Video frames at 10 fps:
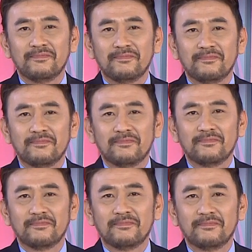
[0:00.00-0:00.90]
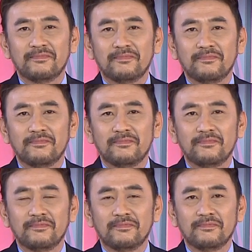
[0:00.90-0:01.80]

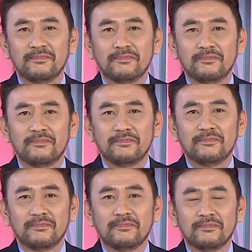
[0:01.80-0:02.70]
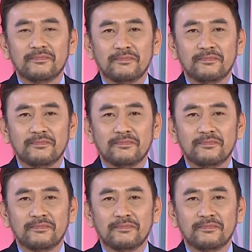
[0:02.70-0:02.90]
(not speaking)